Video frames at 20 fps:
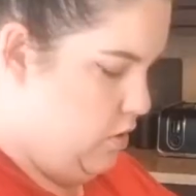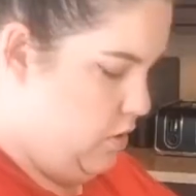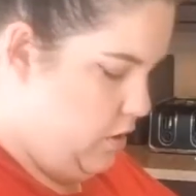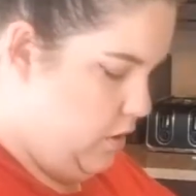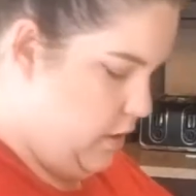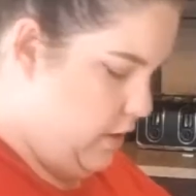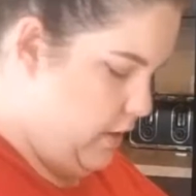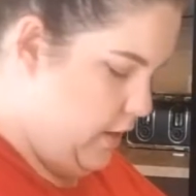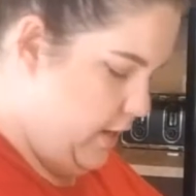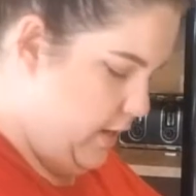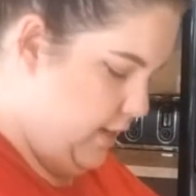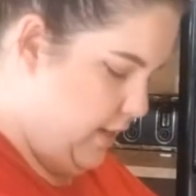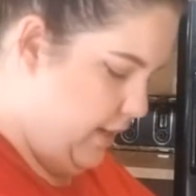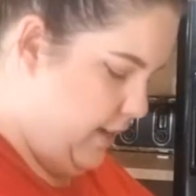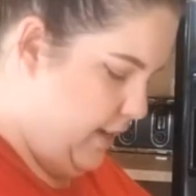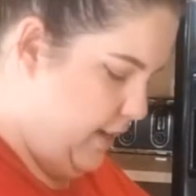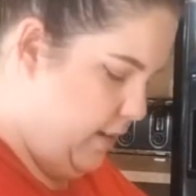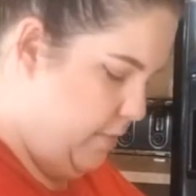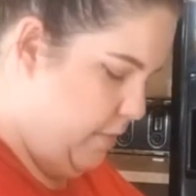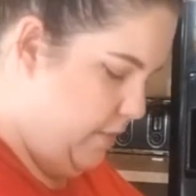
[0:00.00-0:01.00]
Alright,
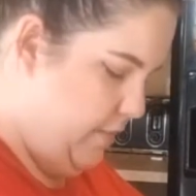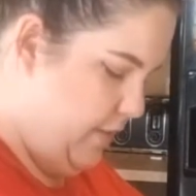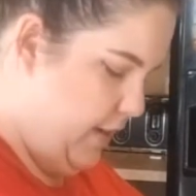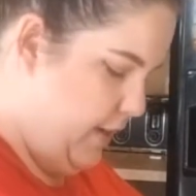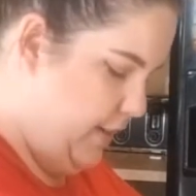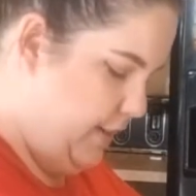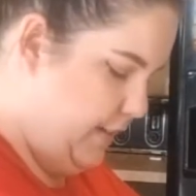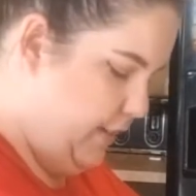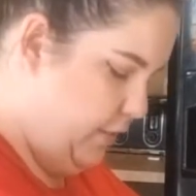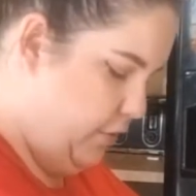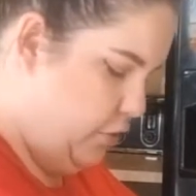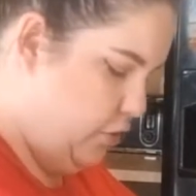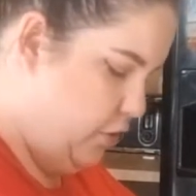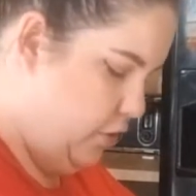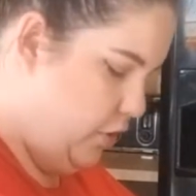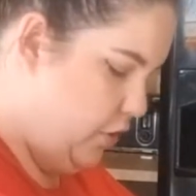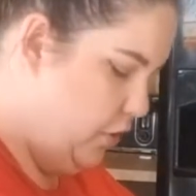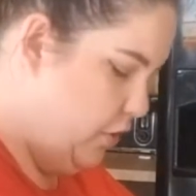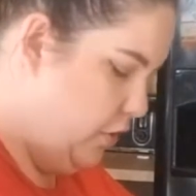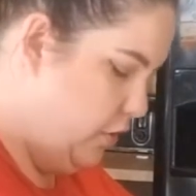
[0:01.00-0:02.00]
a cup of icing
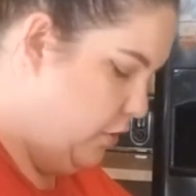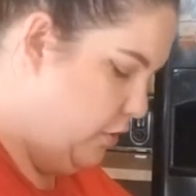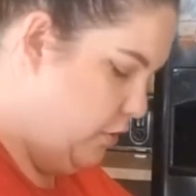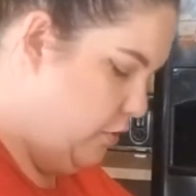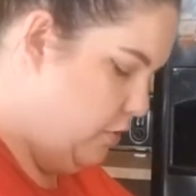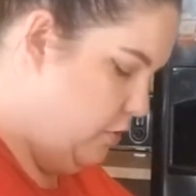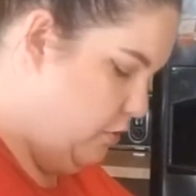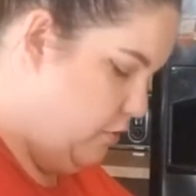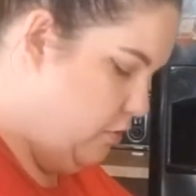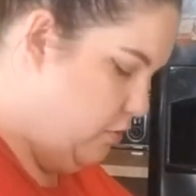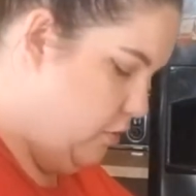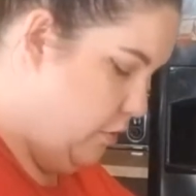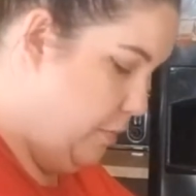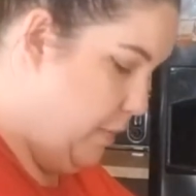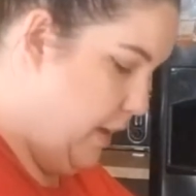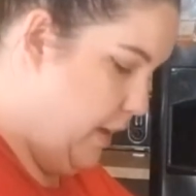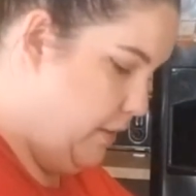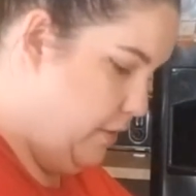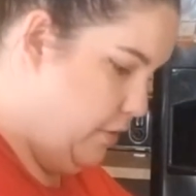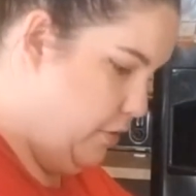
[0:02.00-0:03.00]
sugar, or
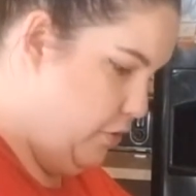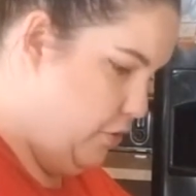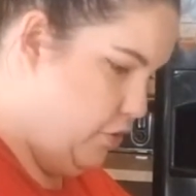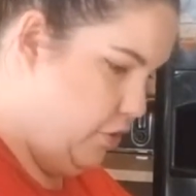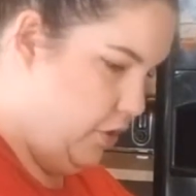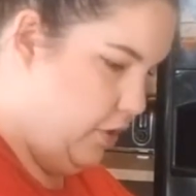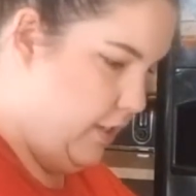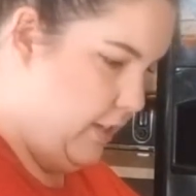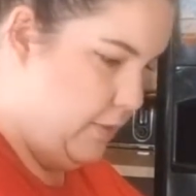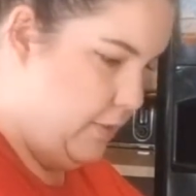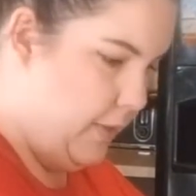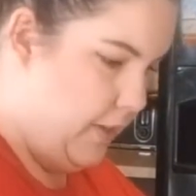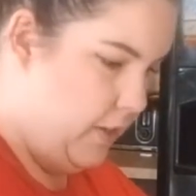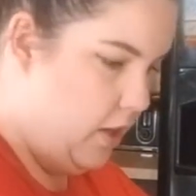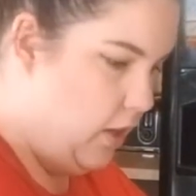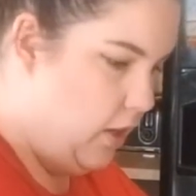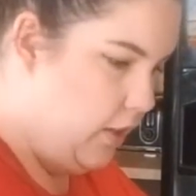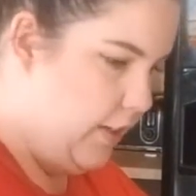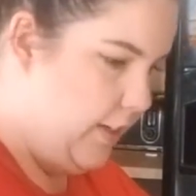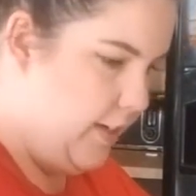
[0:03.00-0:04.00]
powdered sugar as we
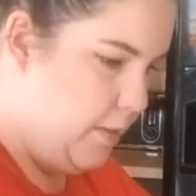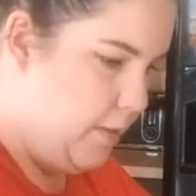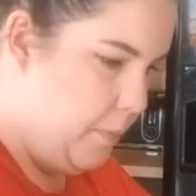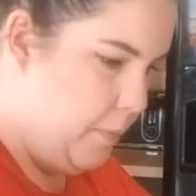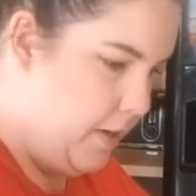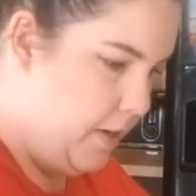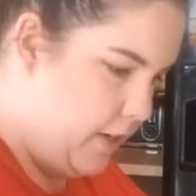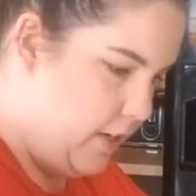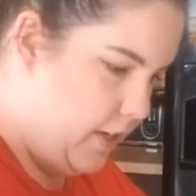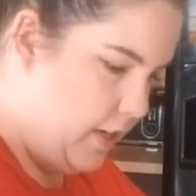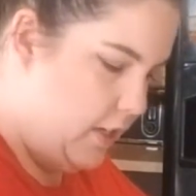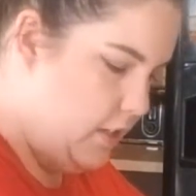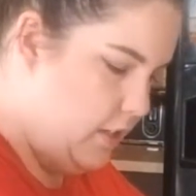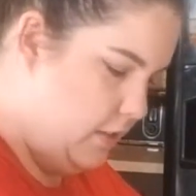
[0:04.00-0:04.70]
call it in America.